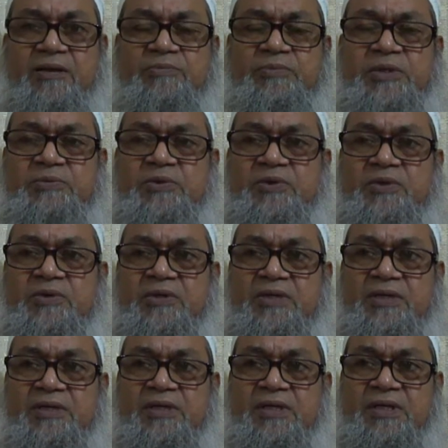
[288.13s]
before
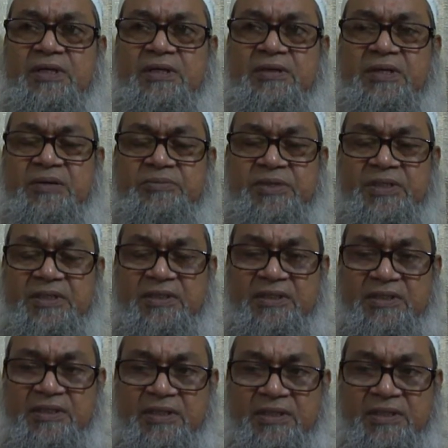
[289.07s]
having